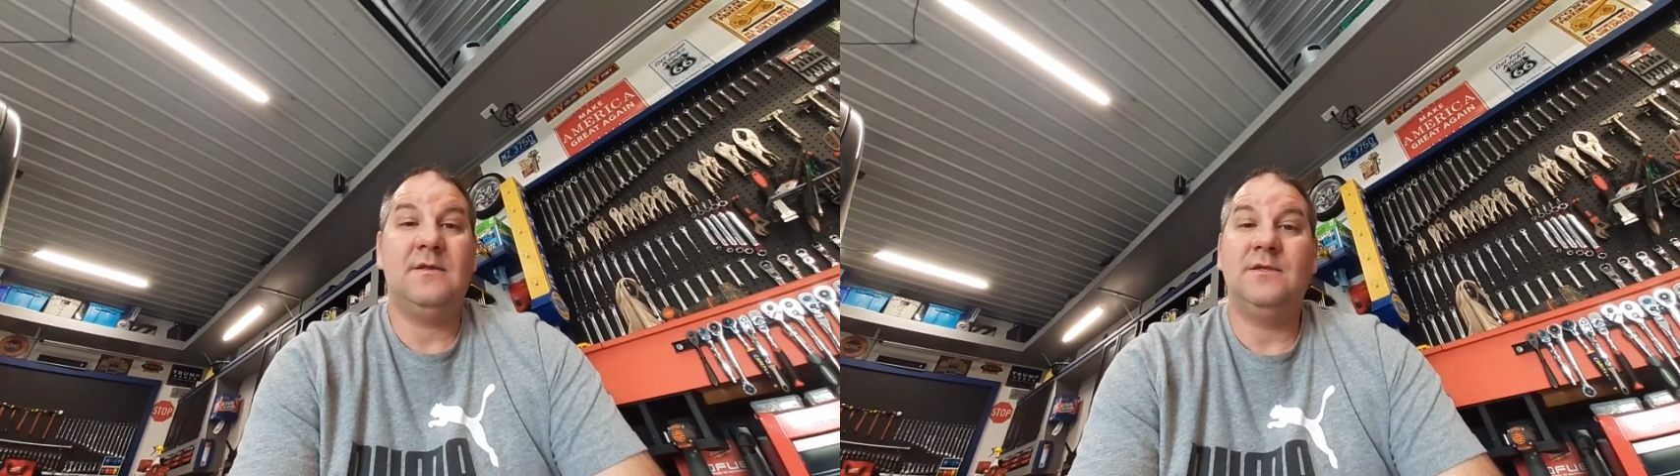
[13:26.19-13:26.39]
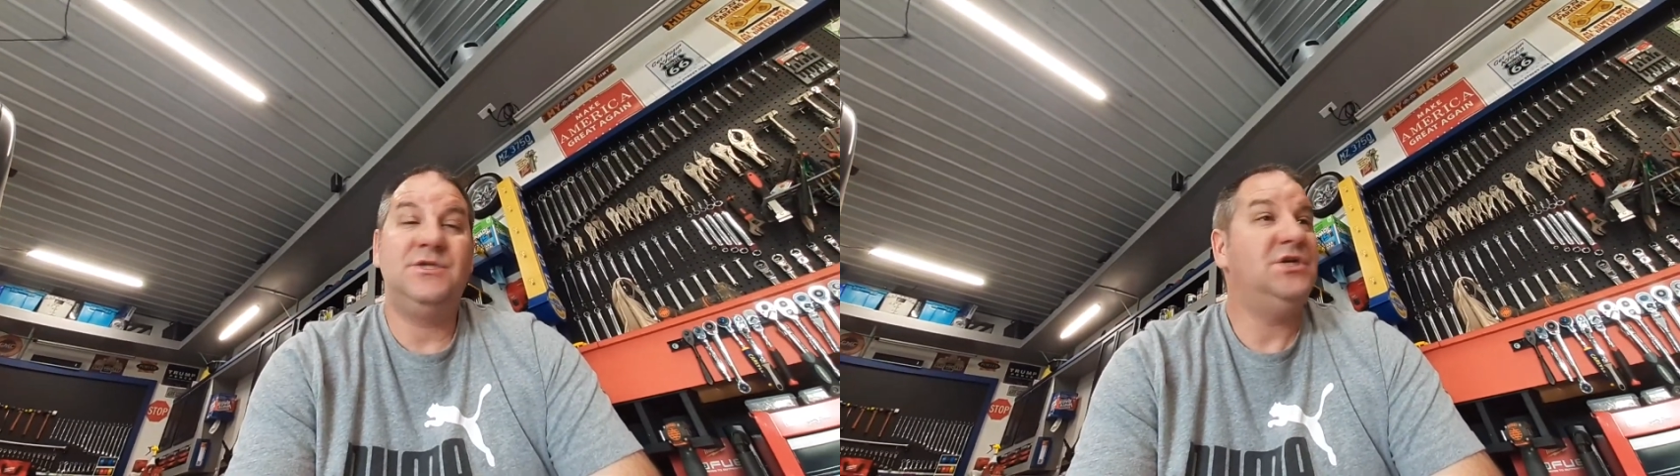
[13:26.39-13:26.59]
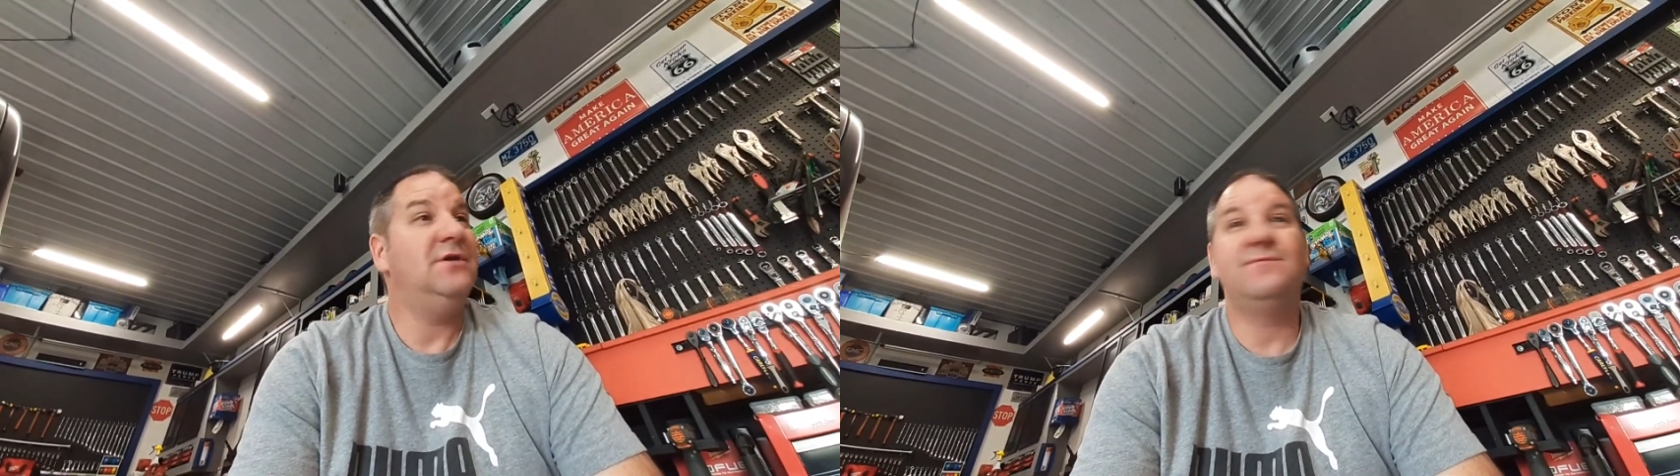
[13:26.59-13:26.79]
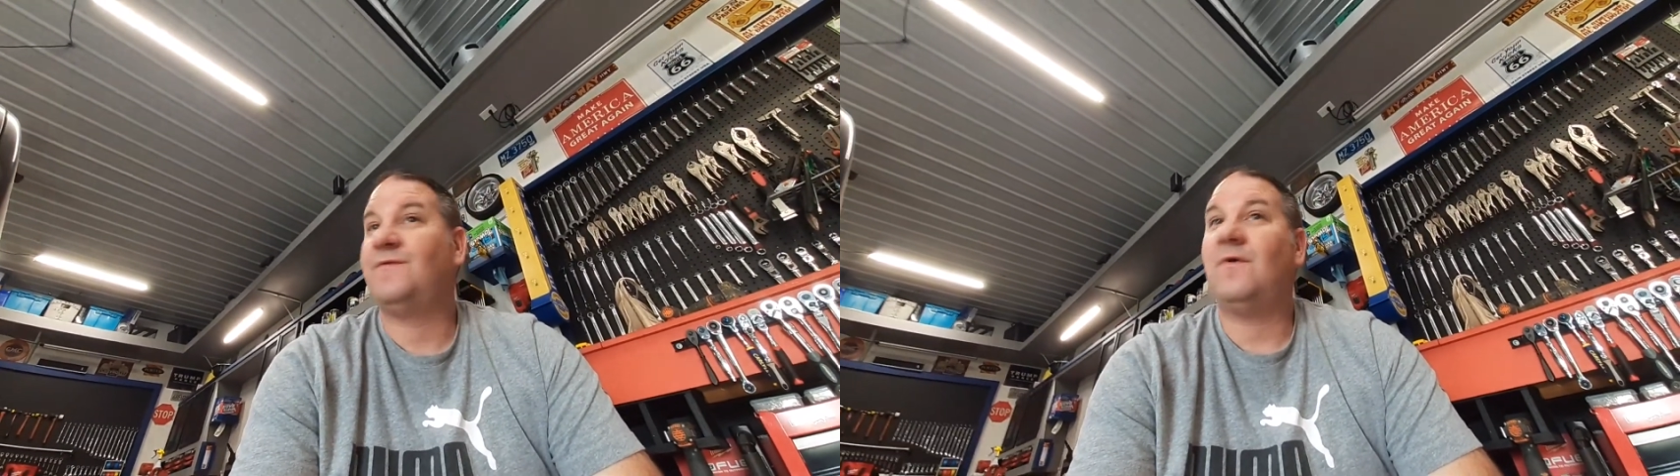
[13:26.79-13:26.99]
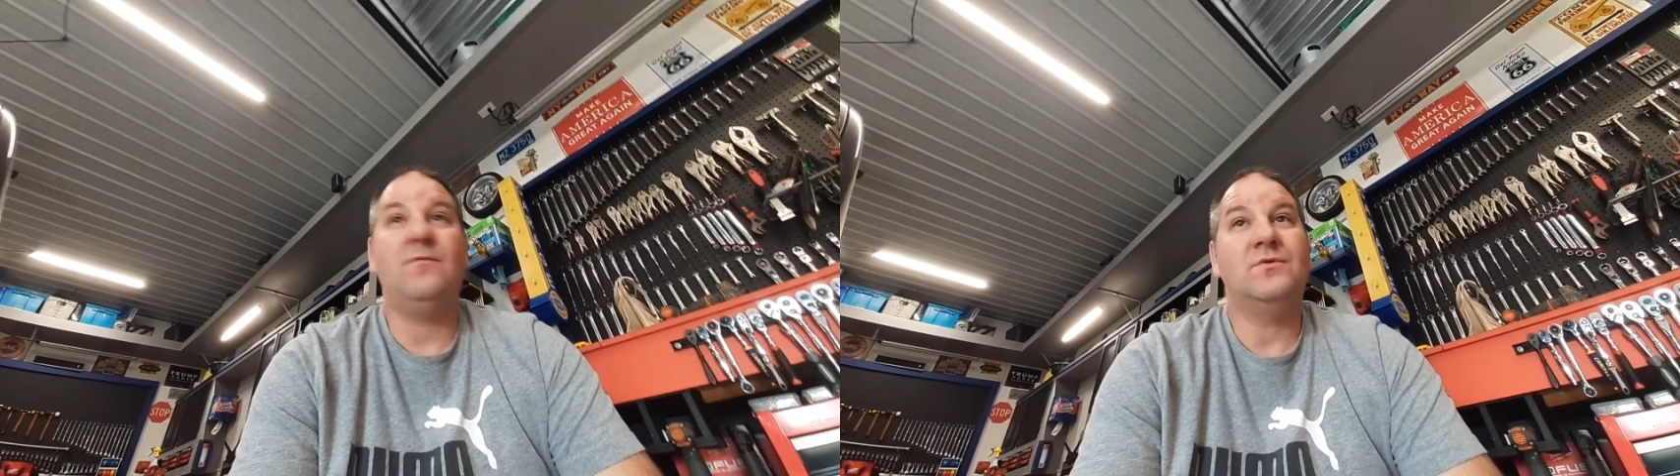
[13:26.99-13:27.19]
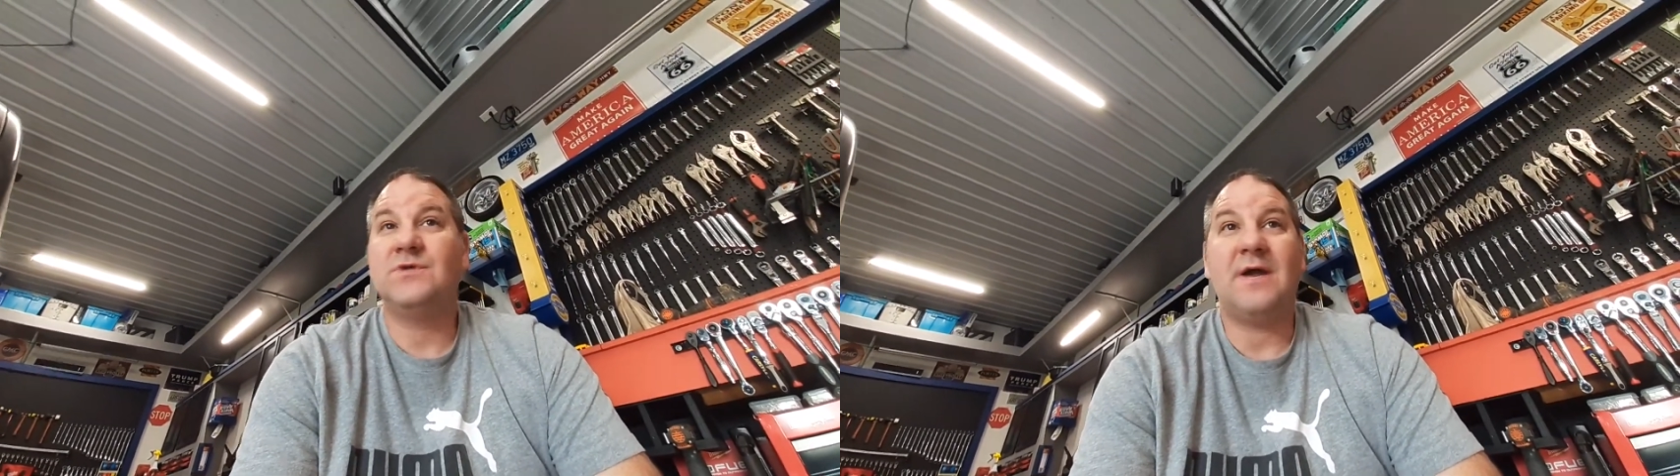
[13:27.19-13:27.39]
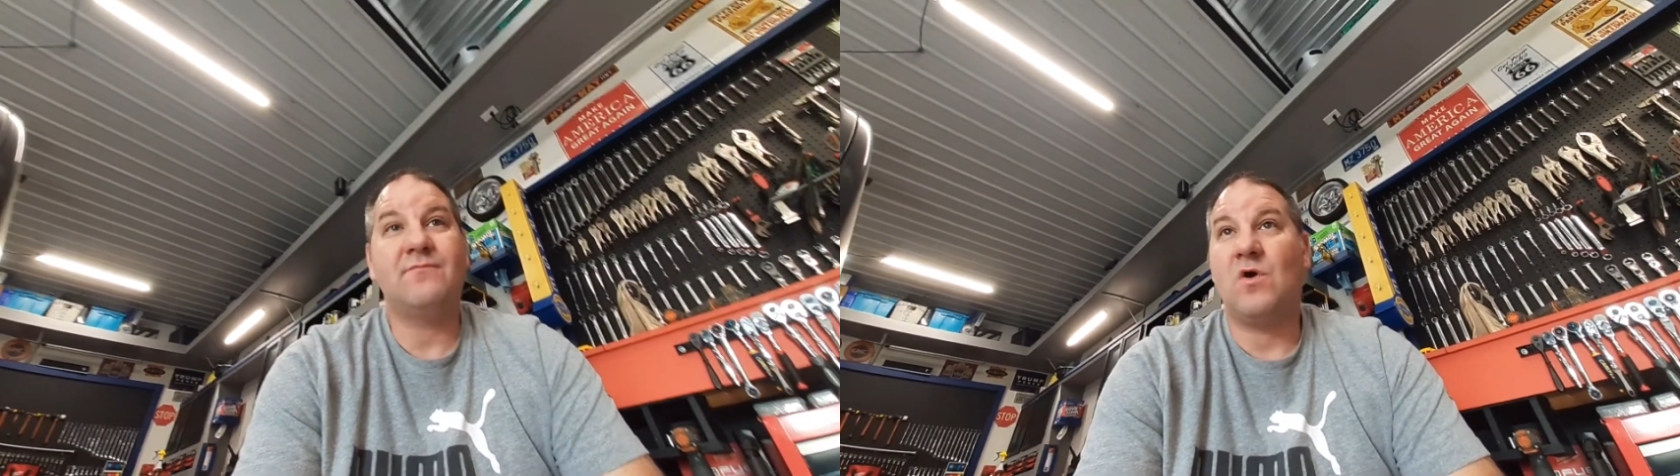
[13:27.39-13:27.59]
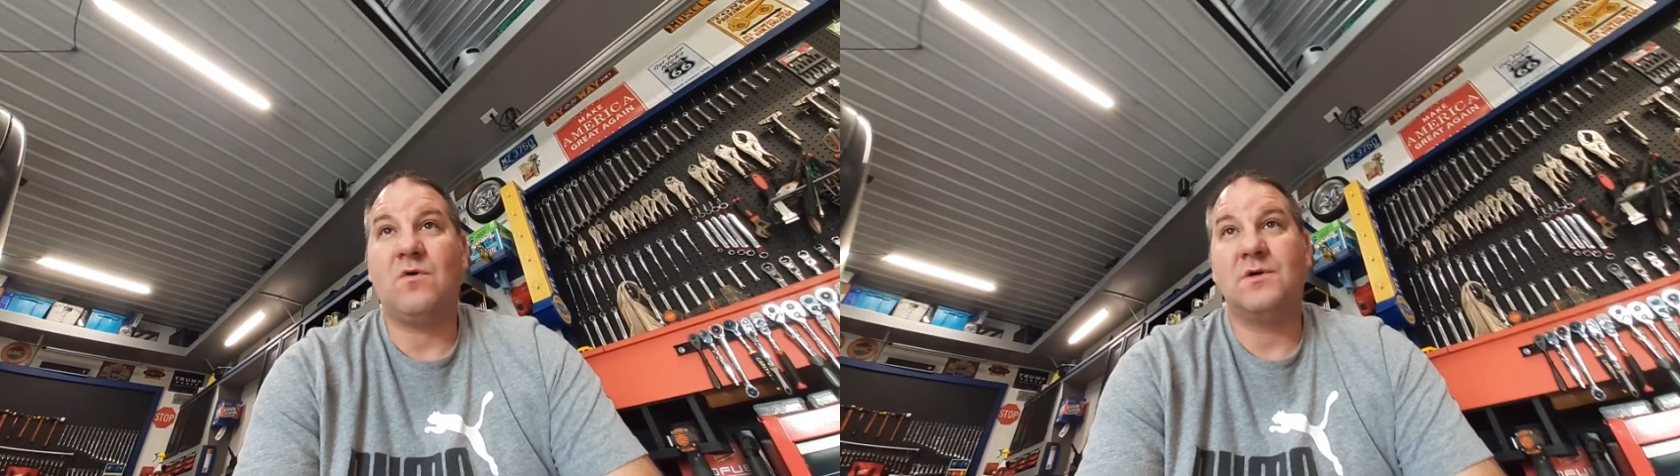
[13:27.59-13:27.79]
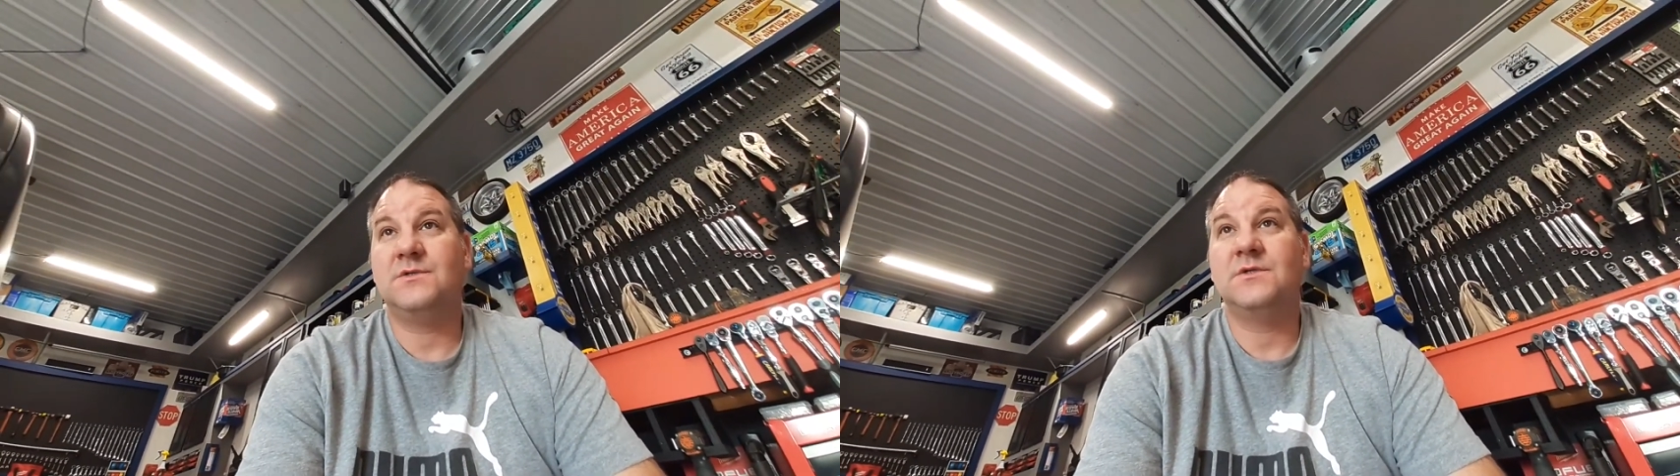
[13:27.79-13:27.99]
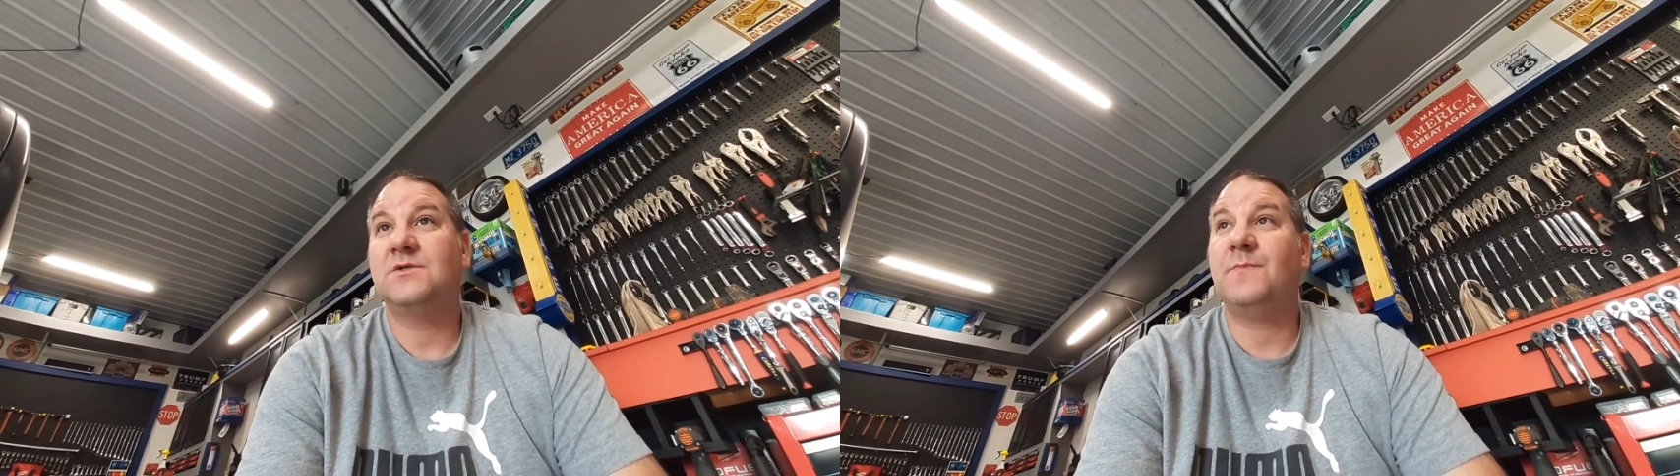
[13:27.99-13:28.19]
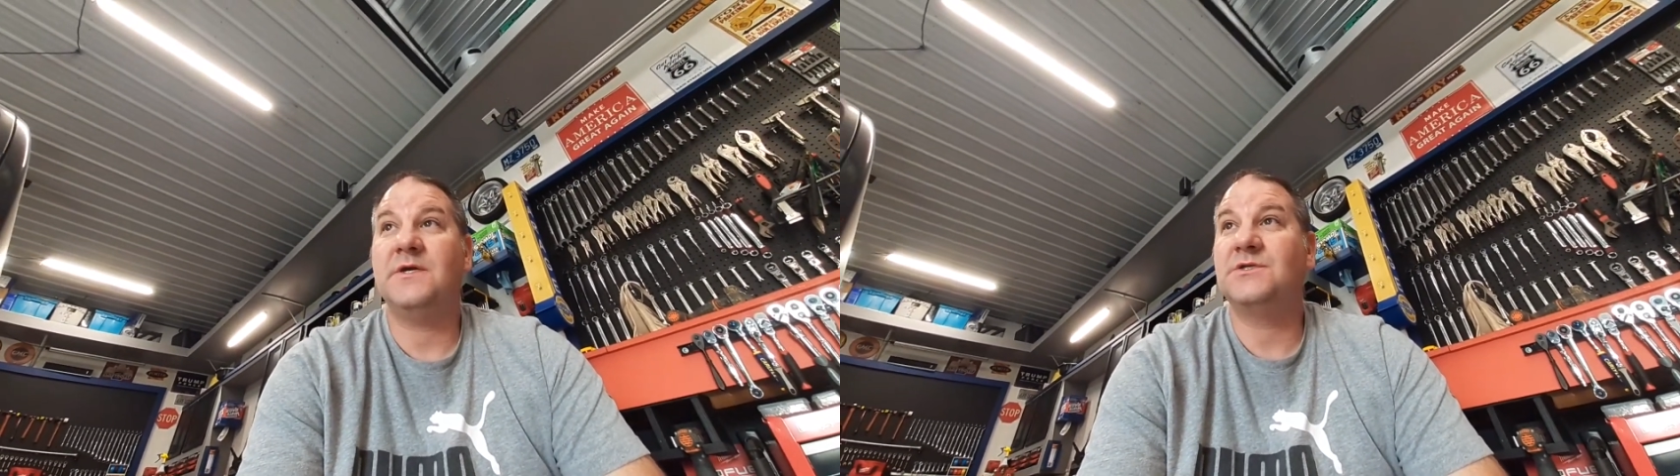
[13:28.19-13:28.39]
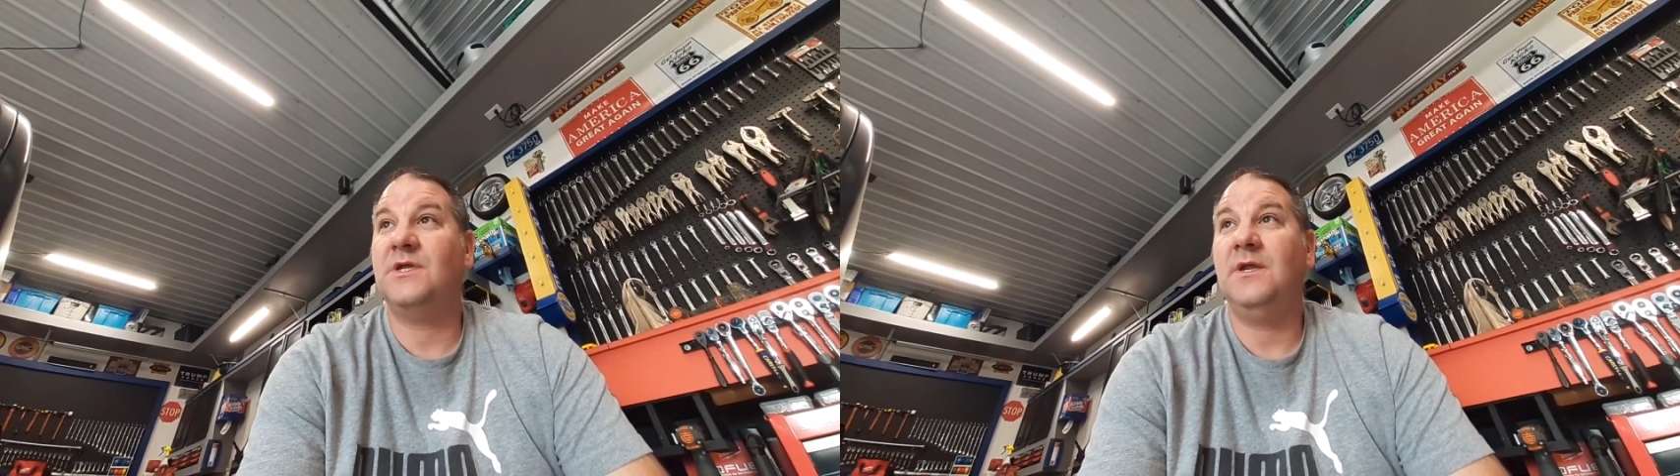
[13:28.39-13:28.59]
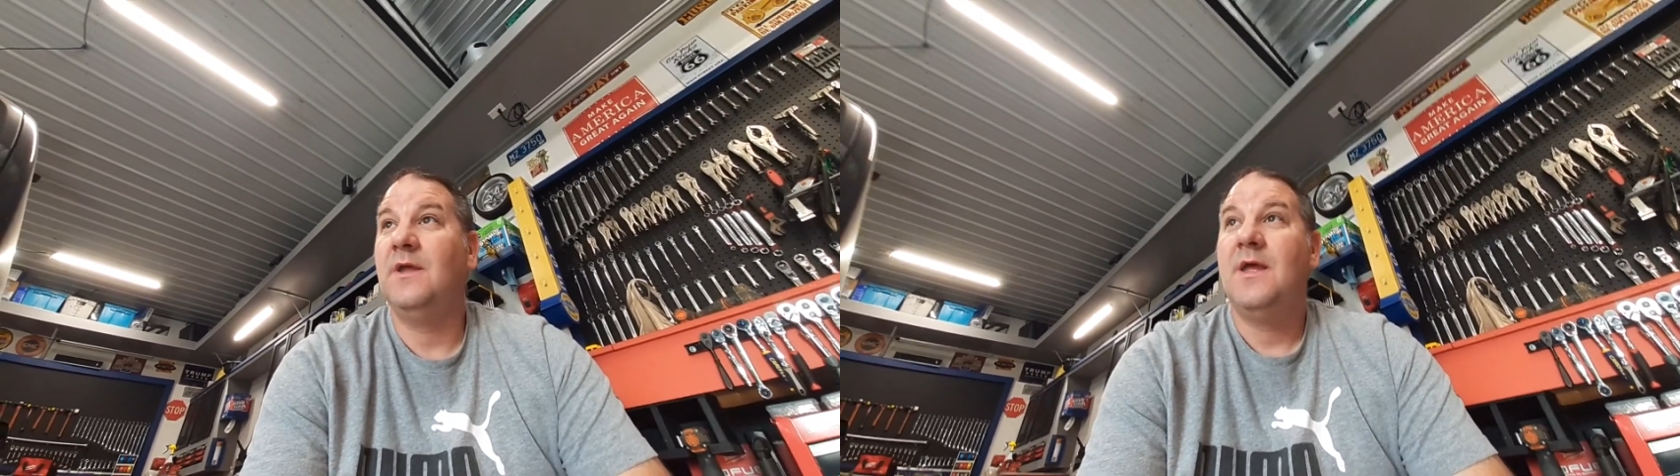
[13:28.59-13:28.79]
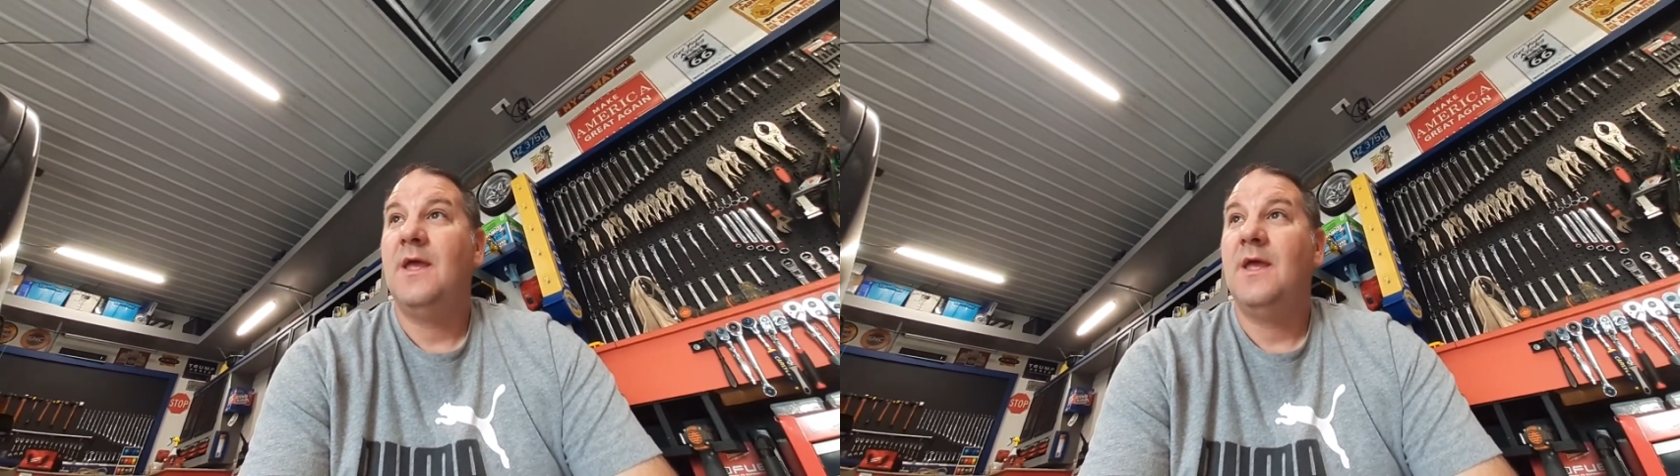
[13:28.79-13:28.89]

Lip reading: GM's front wheel drive cars, especially